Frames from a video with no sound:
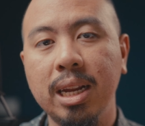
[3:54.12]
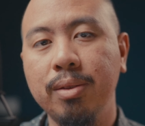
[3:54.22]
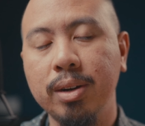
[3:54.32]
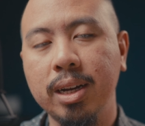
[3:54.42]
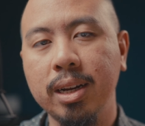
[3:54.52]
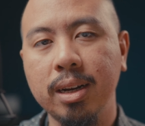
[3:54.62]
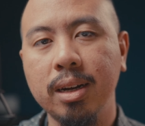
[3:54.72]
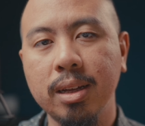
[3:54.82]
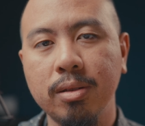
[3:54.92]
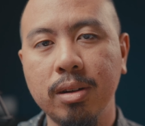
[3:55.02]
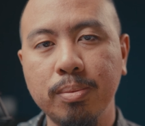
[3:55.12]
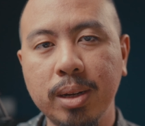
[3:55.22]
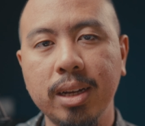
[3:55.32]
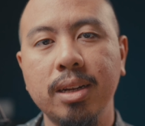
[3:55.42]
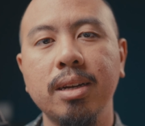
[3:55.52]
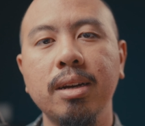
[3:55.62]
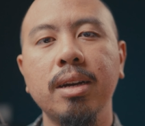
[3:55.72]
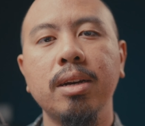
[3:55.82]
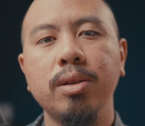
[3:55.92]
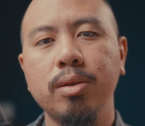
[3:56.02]
never get another update.
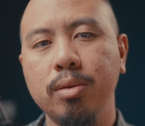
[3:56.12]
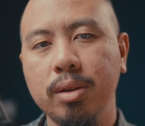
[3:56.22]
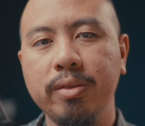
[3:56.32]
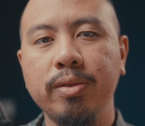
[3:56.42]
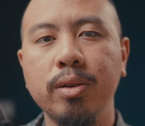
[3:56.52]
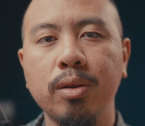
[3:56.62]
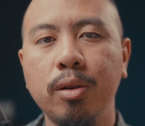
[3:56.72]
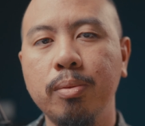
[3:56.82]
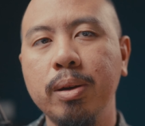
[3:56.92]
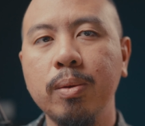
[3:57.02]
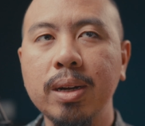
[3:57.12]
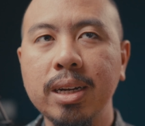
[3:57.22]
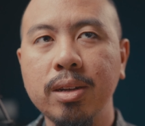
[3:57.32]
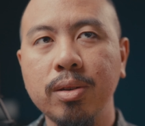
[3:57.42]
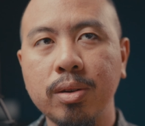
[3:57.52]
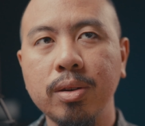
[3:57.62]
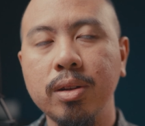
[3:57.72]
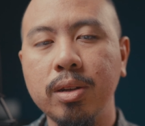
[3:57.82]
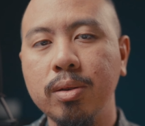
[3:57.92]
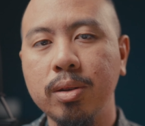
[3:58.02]
So if you're hoping one day you
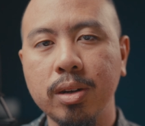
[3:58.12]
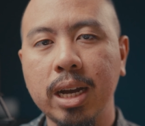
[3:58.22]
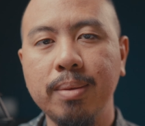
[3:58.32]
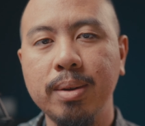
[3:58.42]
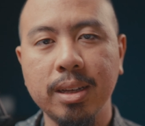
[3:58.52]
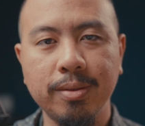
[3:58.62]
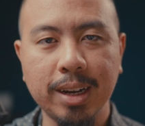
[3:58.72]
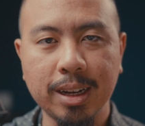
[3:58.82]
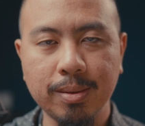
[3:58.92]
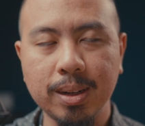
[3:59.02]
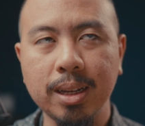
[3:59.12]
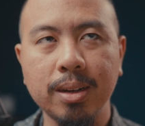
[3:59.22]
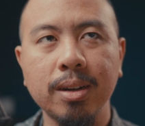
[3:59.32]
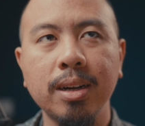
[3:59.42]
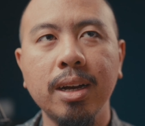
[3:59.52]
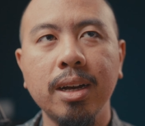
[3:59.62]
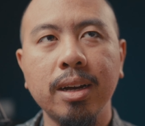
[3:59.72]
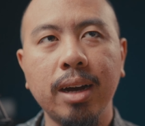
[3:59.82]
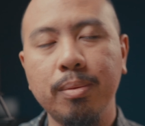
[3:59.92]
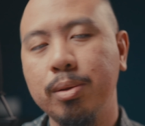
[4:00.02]
could use your camera as a vacuum cleaner,
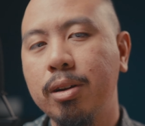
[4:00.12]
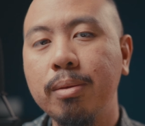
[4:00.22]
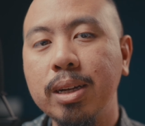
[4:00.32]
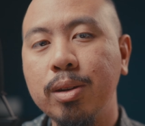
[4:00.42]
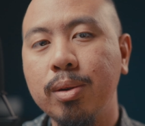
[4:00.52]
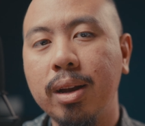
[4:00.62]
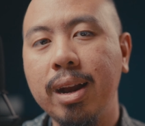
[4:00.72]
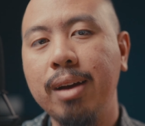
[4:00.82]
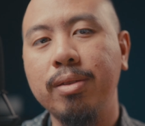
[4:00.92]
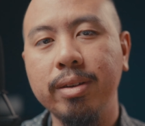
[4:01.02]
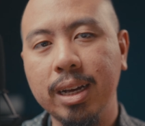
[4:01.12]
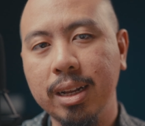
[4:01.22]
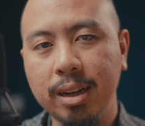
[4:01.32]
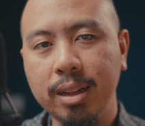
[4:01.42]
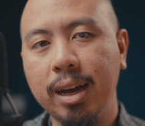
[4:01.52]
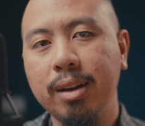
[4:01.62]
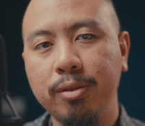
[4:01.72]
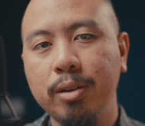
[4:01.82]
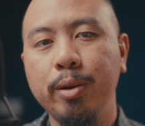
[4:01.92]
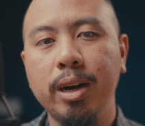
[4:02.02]
I'm sorry but you will never get that
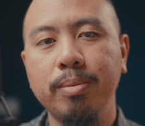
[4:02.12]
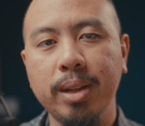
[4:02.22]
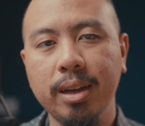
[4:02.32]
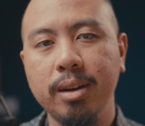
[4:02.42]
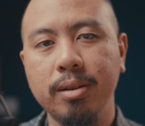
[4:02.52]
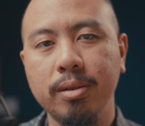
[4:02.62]
firmware update.